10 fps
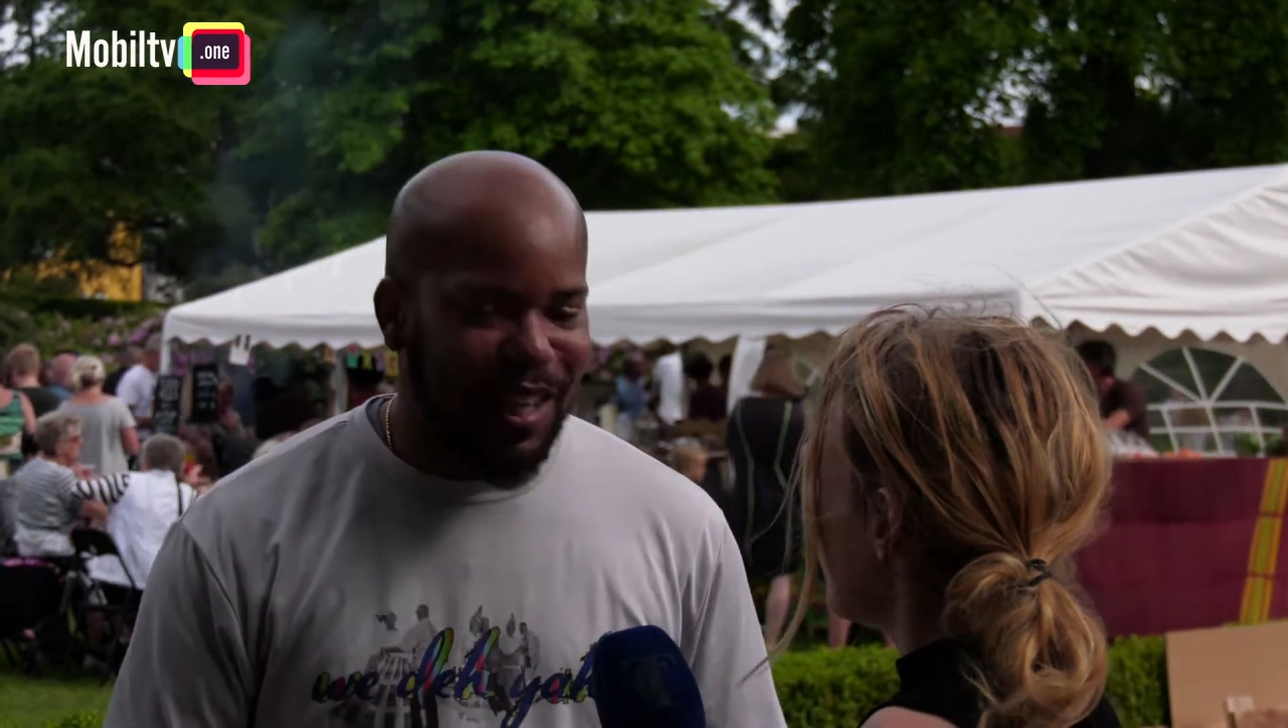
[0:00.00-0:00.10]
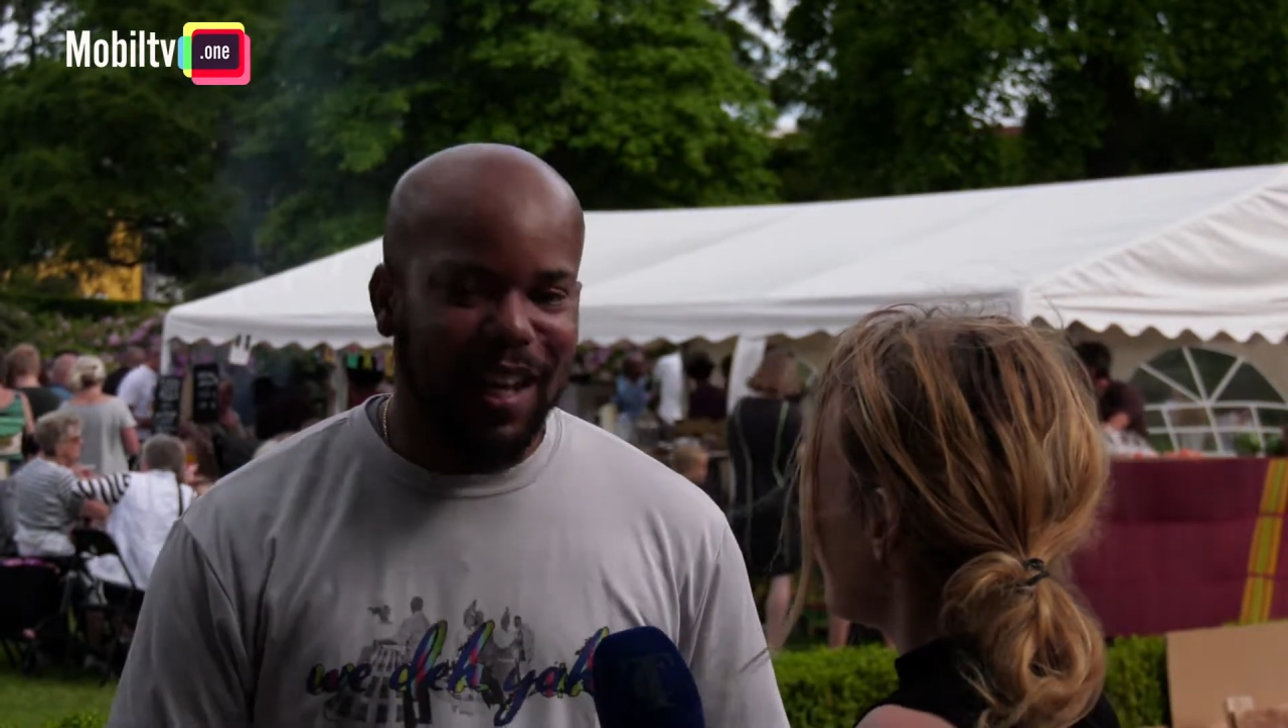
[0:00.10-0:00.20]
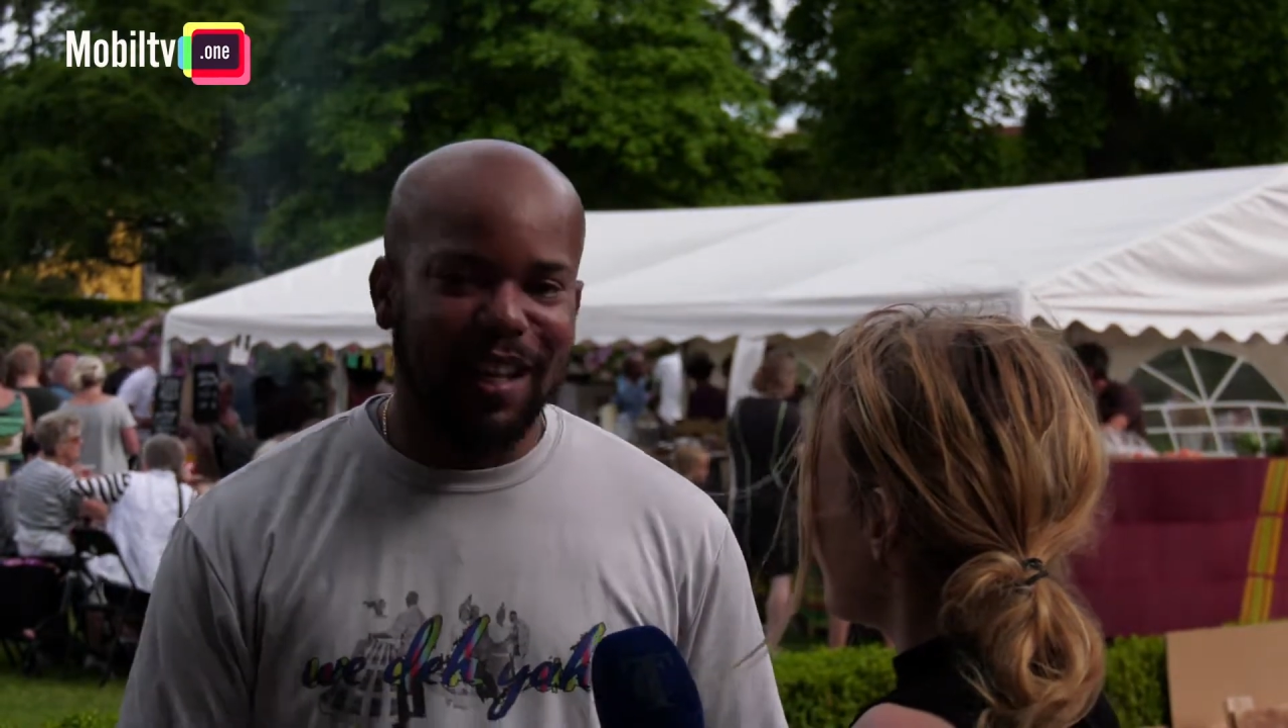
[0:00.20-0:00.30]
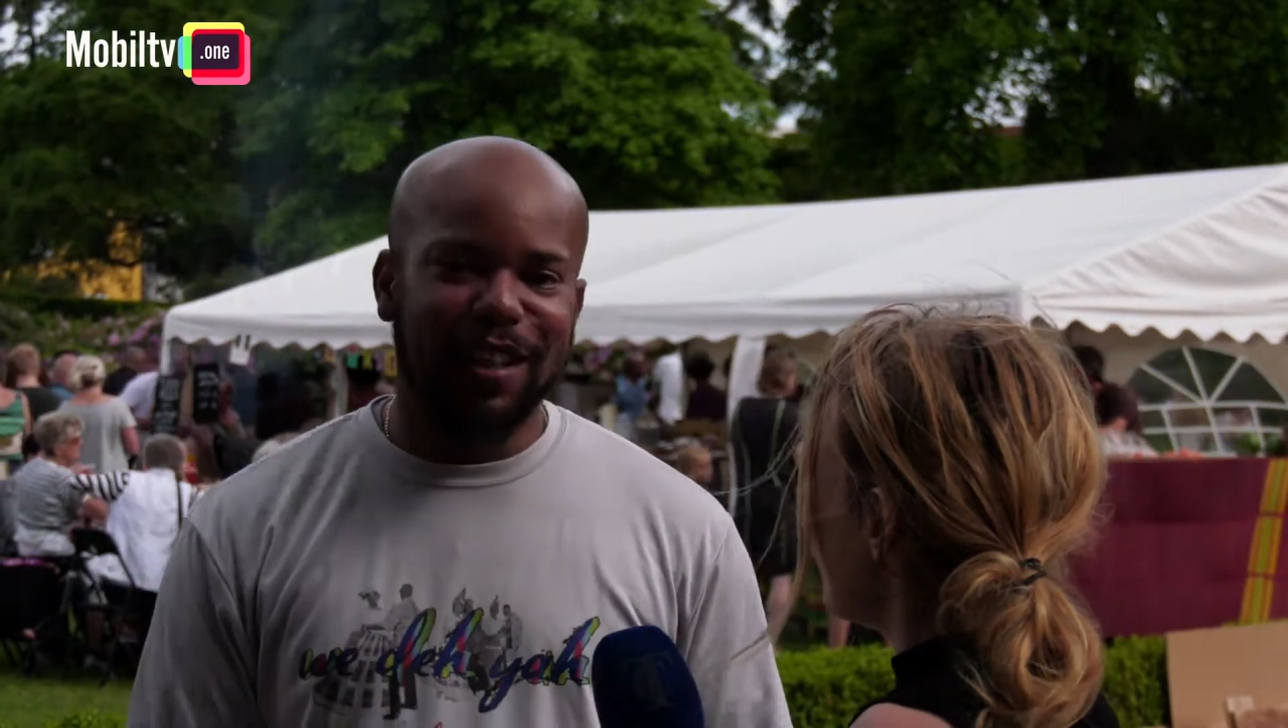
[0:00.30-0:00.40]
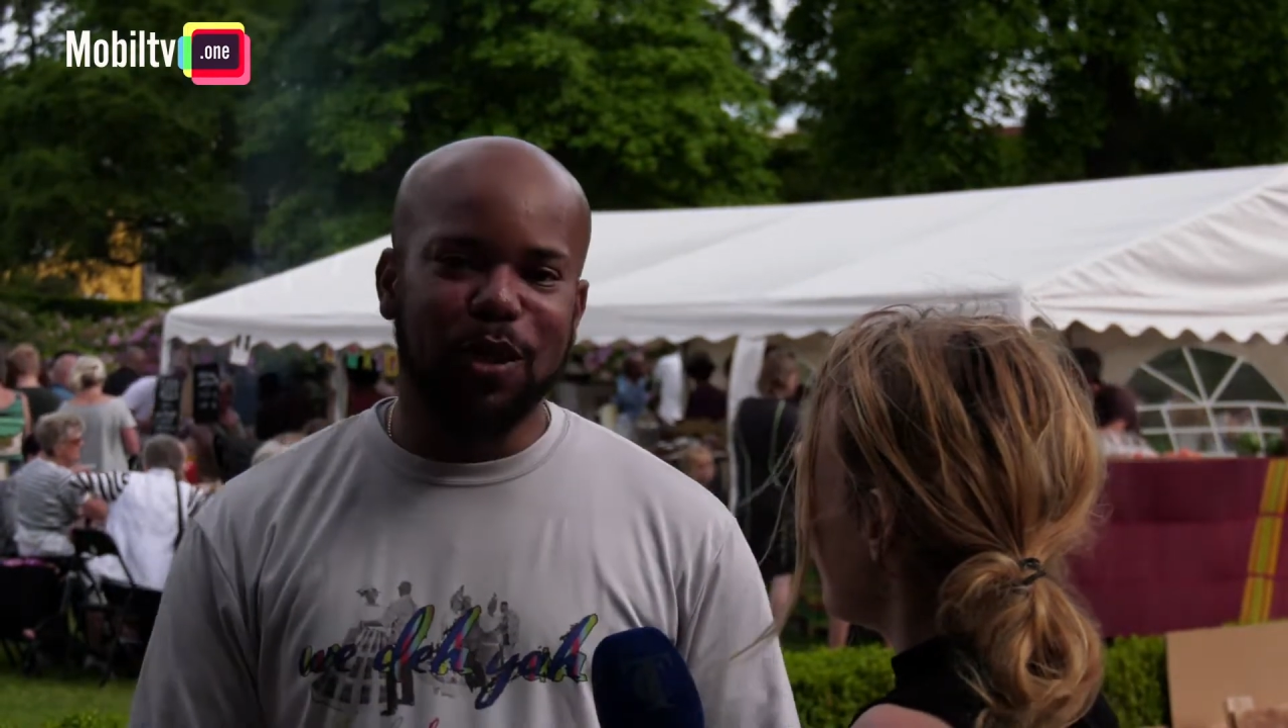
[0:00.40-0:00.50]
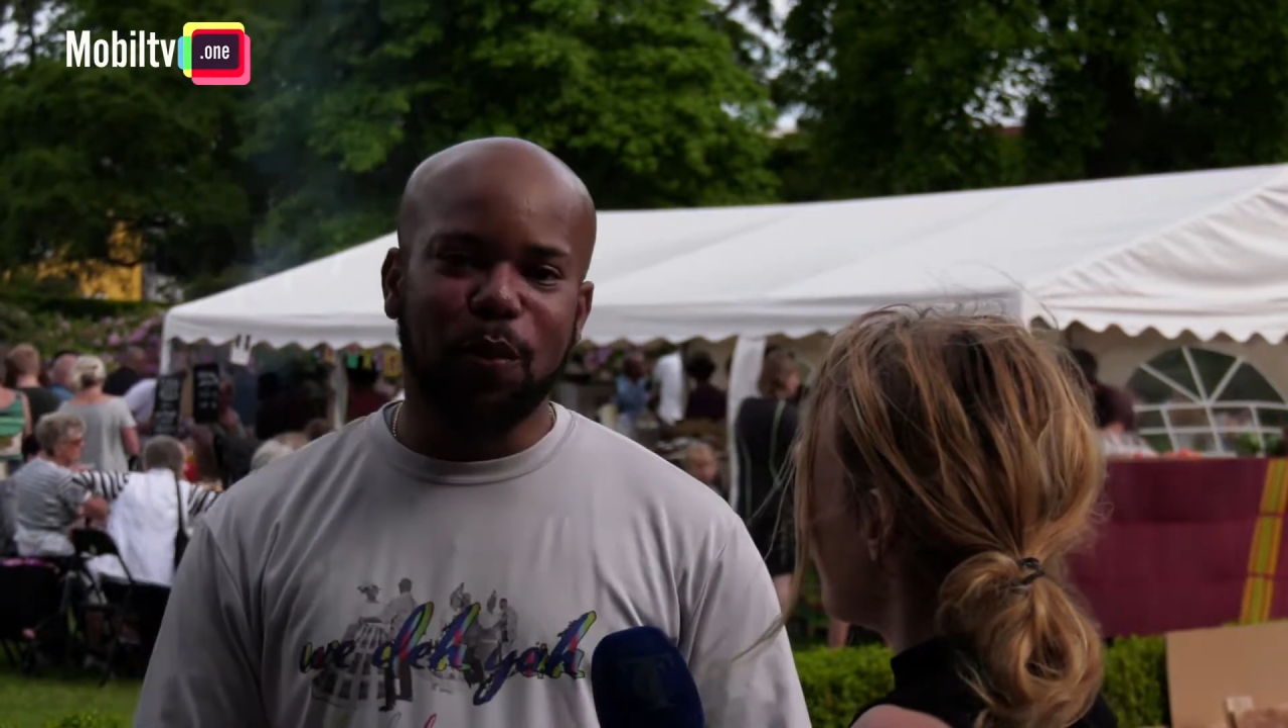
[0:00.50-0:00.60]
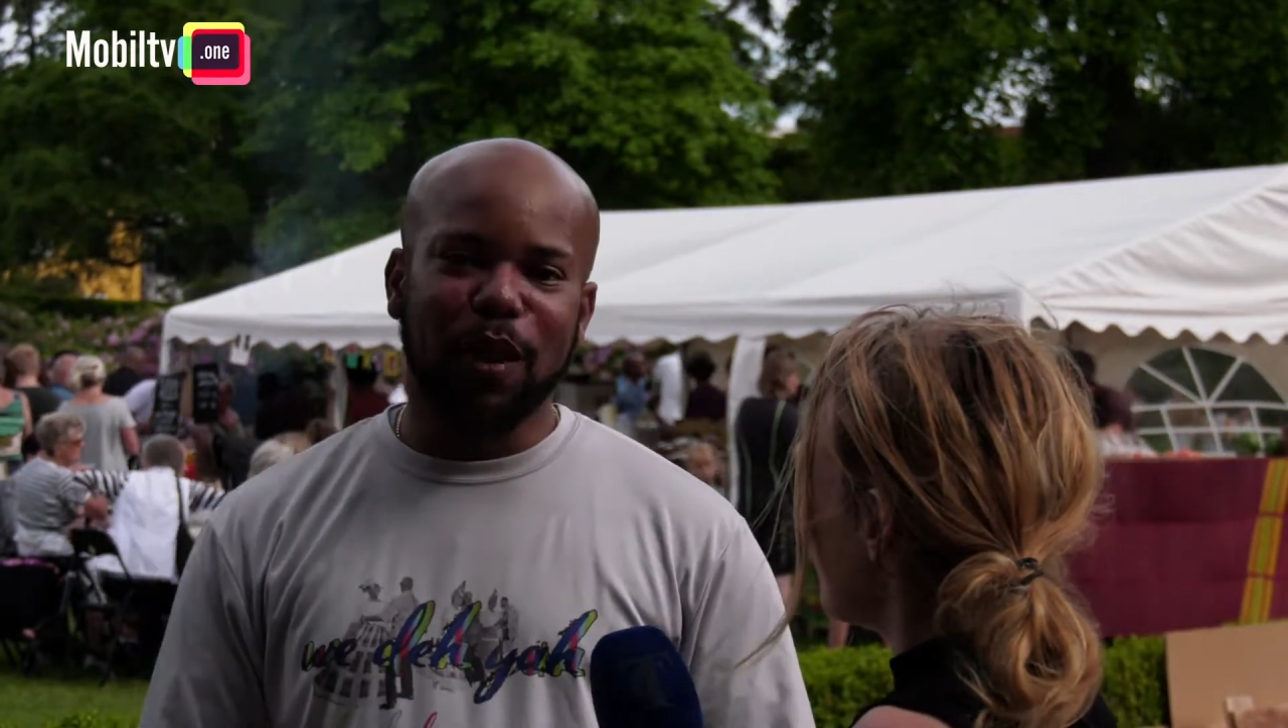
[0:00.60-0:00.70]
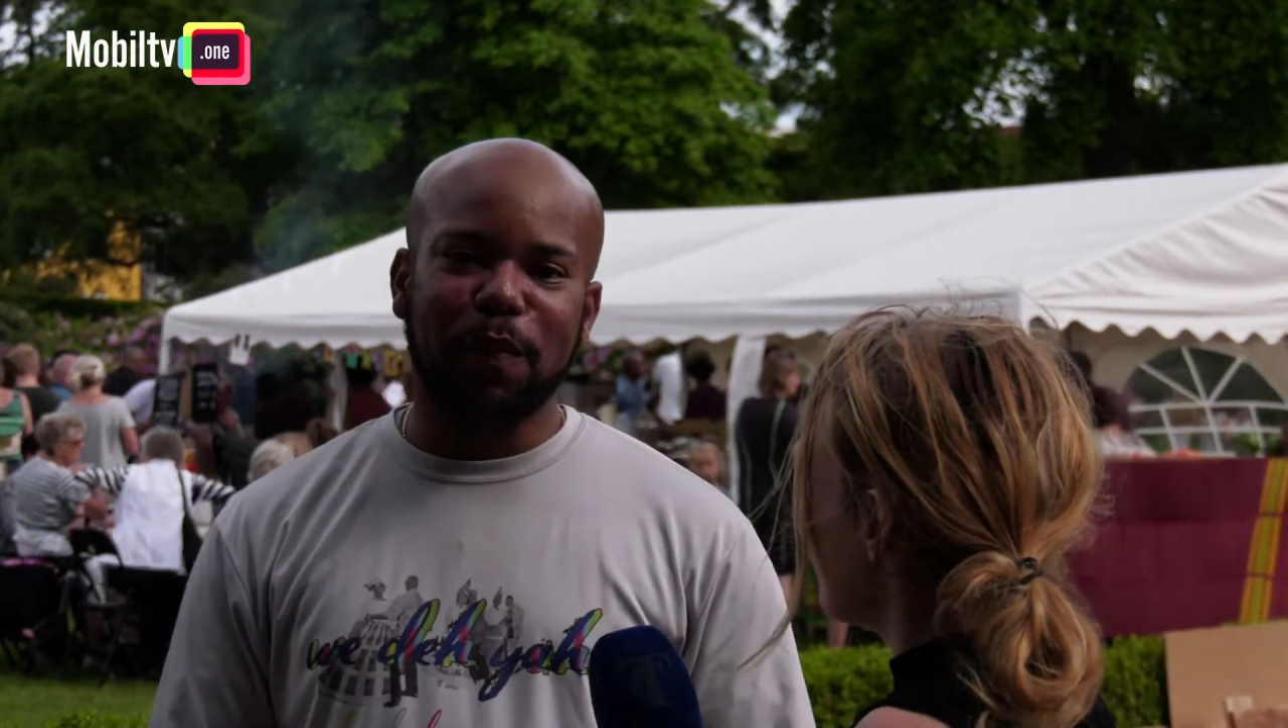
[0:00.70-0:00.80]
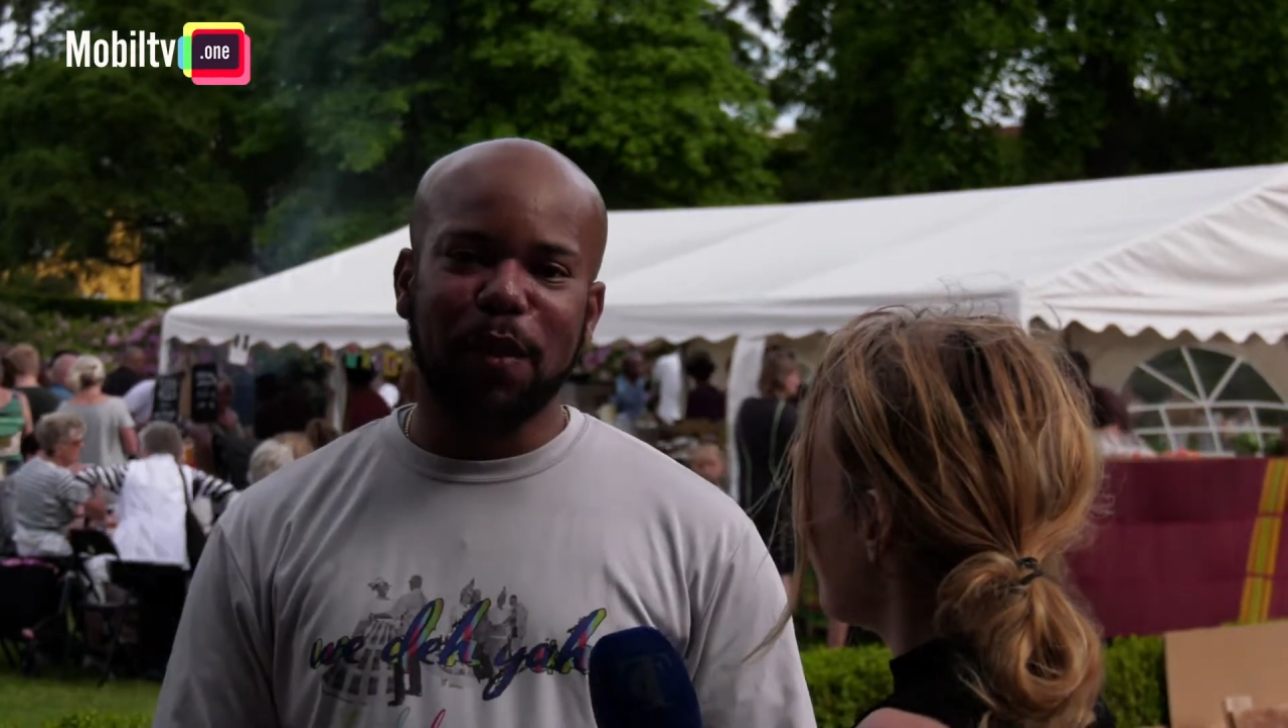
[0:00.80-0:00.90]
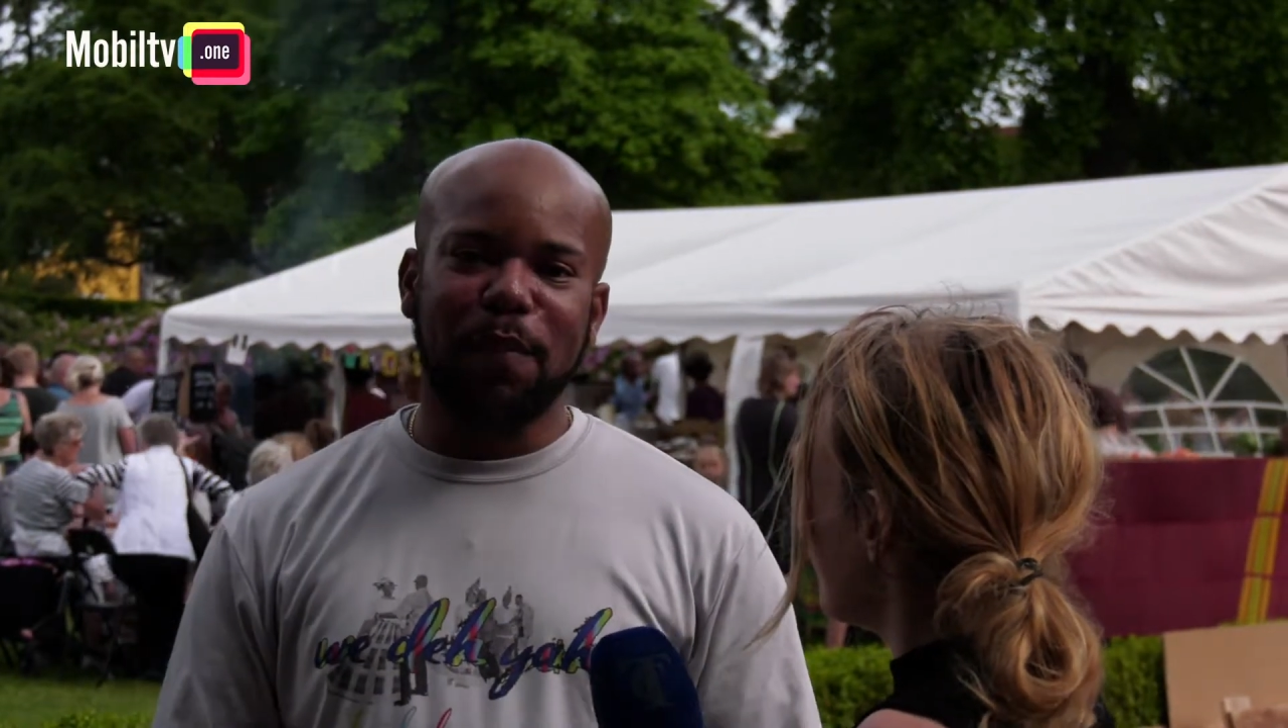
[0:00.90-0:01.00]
And the Quelbe